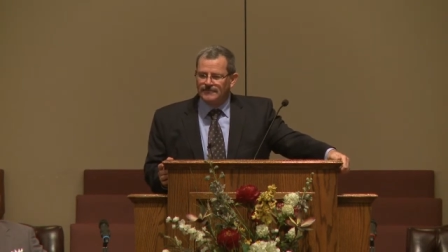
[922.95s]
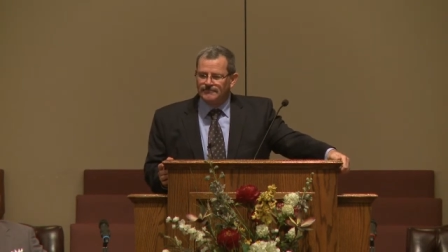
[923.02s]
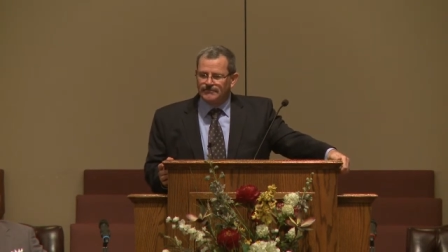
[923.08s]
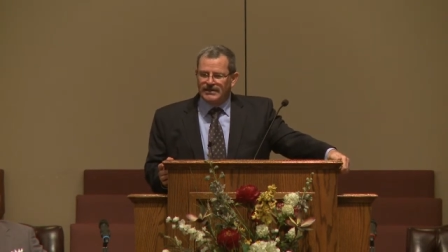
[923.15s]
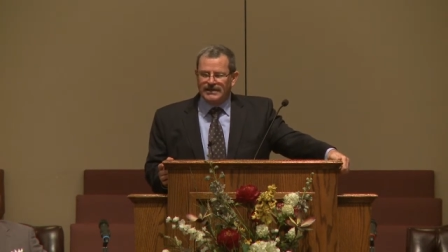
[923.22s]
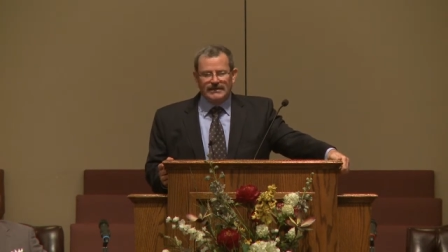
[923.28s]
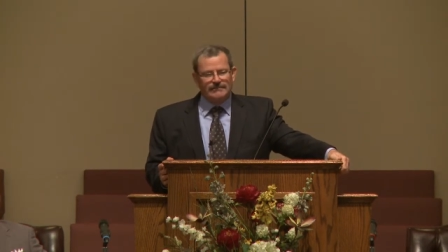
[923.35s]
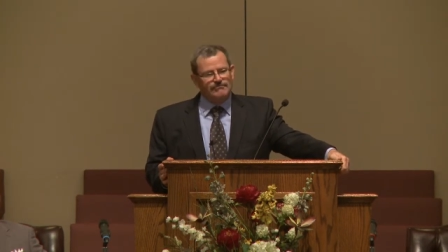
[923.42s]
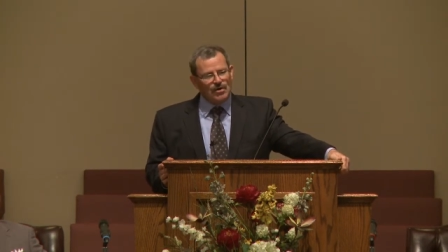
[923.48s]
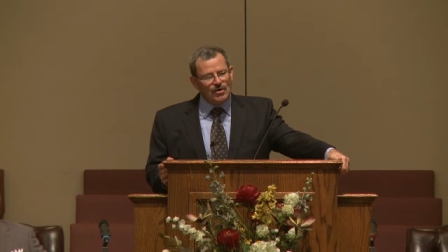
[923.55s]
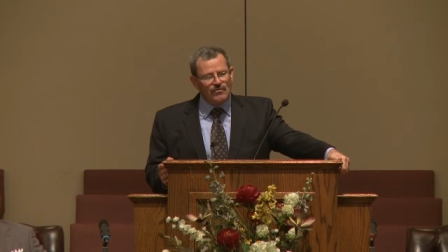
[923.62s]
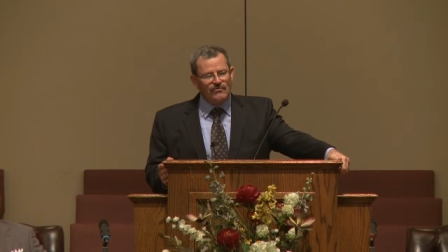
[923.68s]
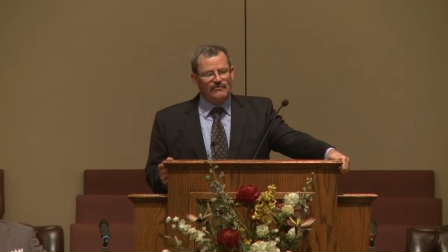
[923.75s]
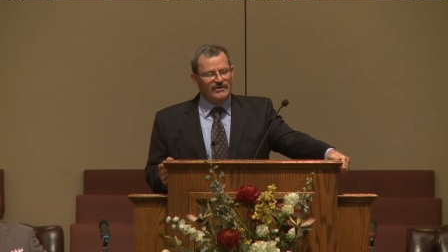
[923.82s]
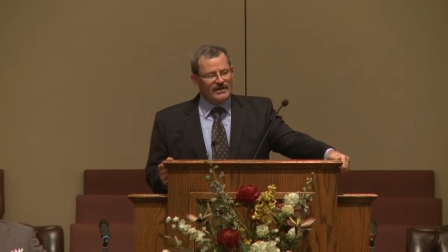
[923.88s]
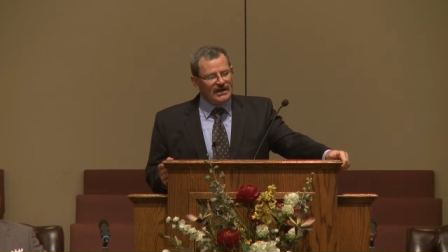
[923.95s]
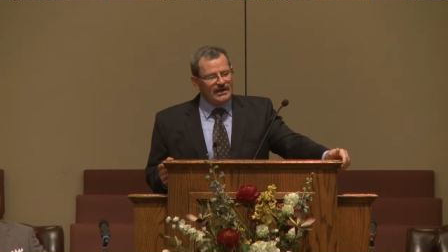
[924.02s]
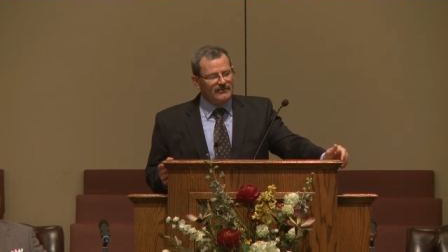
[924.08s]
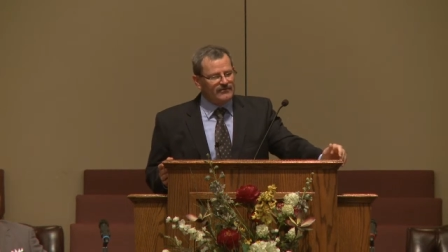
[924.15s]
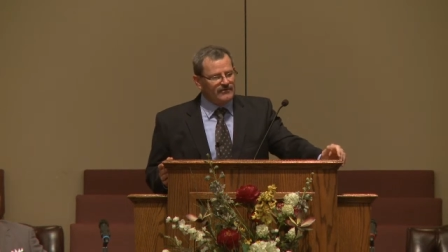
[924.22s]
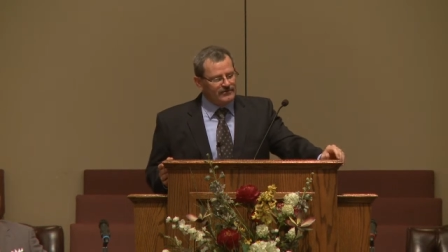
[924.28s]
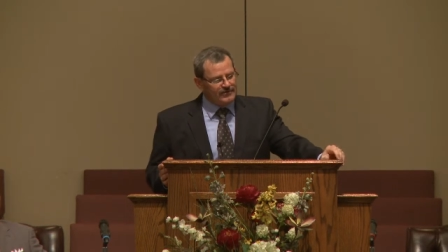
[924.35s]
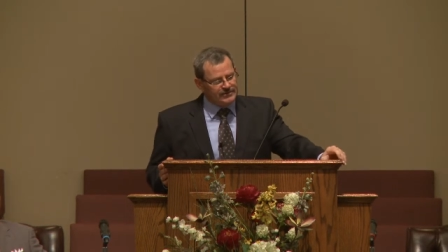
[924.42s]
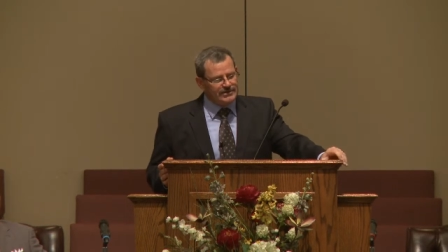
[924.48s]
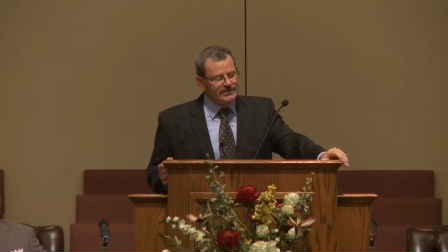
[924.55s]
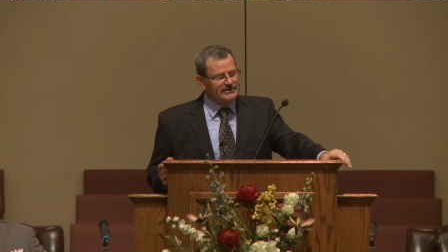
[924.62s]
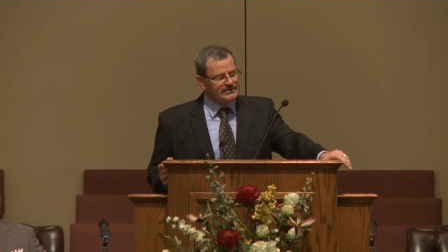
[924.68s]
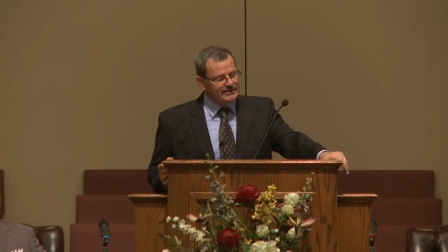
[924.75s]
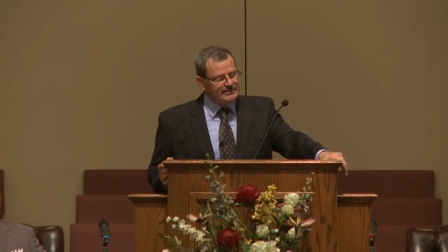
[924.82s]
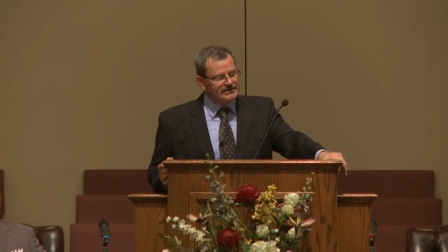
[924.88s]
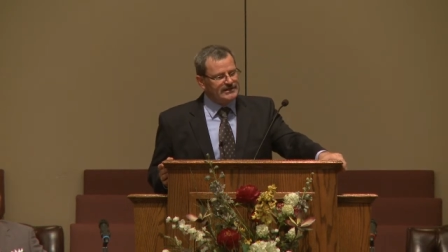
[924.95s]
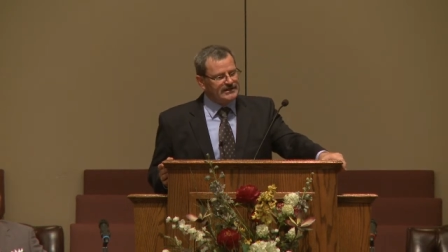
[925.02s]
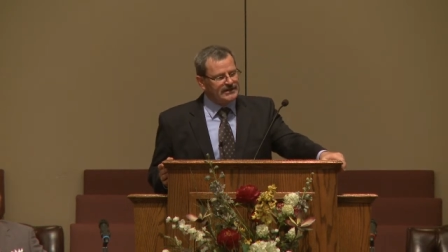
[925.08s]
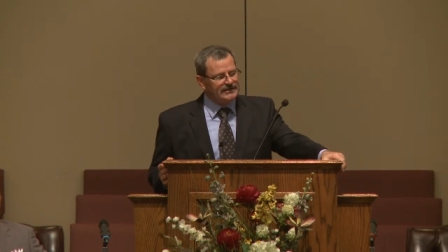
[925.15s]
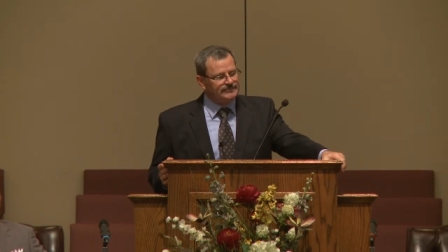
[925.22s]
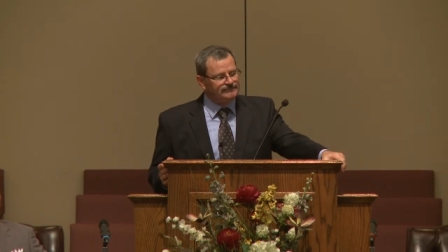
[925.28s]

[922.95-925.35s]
But in most cases, it just is not.